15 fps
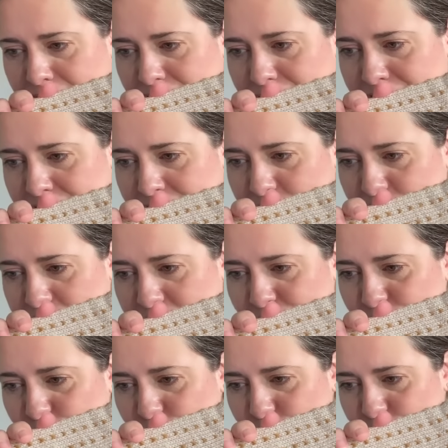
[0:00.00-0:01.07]
This time I have
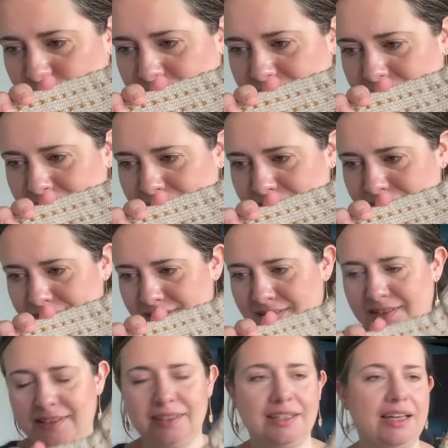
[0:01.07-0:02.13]
two.
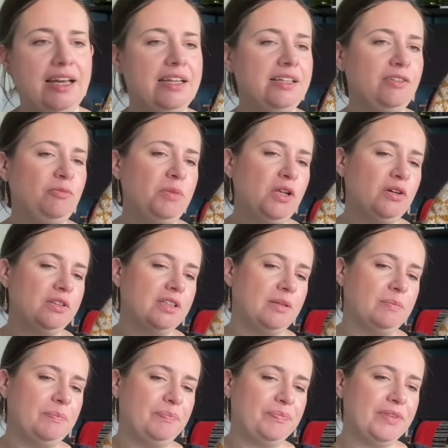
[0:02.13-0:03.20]
And I've blocked
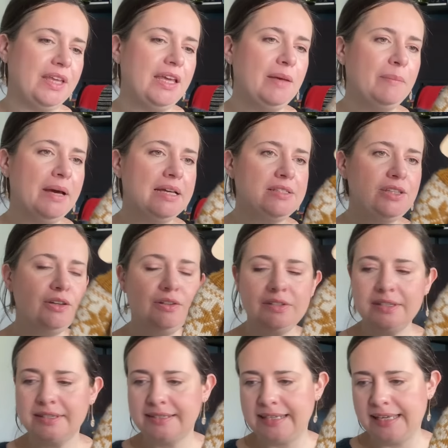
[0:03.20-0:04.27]
them. But as you can
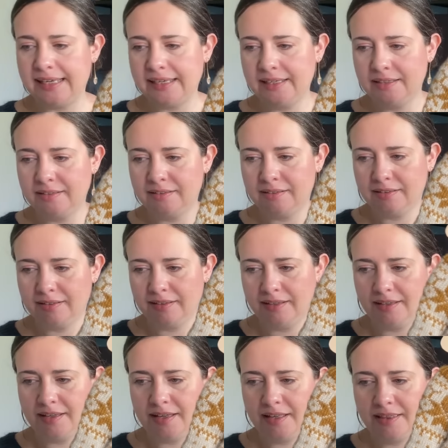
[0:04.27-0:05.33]
see,
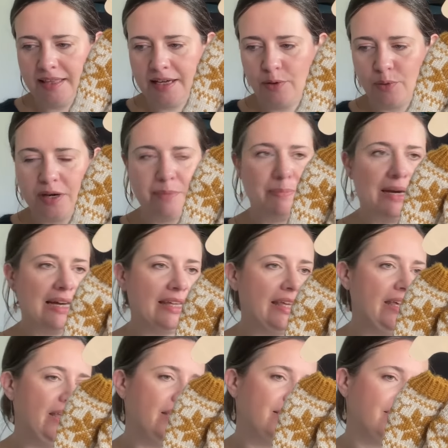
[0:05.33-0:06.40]
they're quite
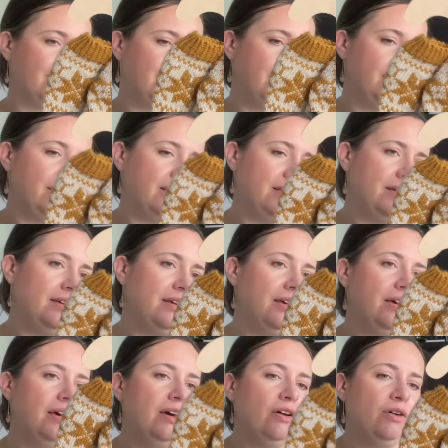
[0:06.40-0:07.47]
baggy.
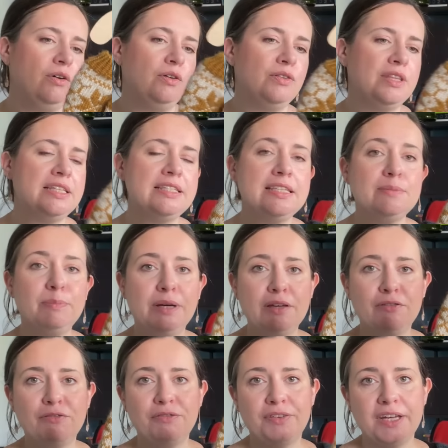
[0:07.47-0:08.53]
This is my
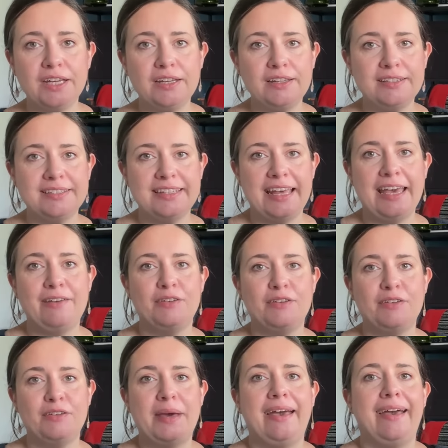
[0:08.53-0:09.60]
first ever
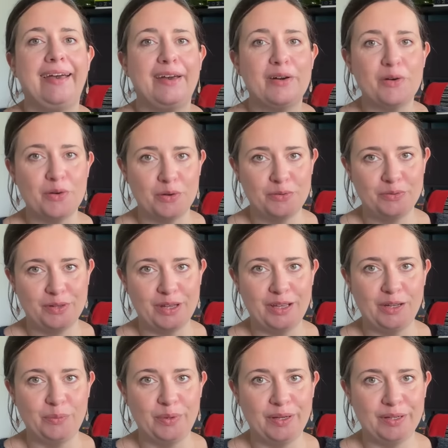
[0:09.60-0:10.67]
pair of
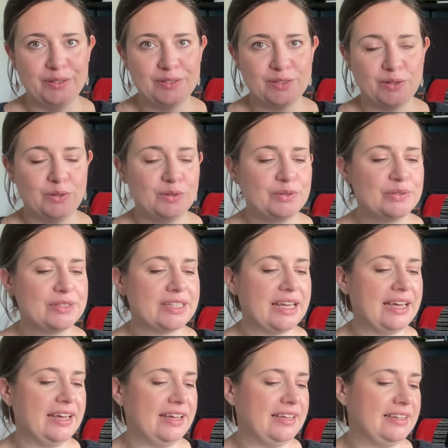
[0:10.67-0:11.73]
Colourwork socks,
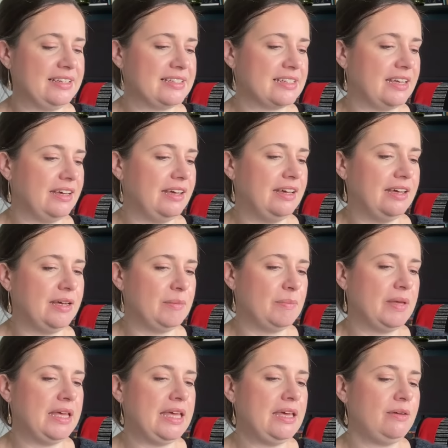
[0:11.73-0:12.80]
and
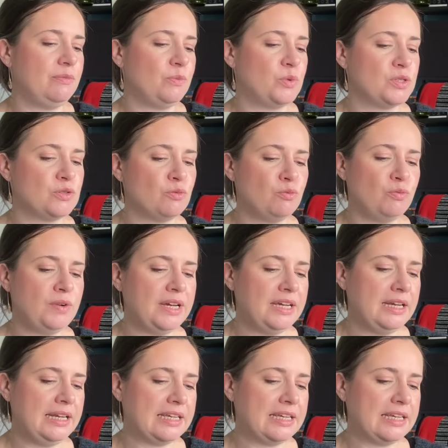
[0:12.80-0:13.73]
it was a real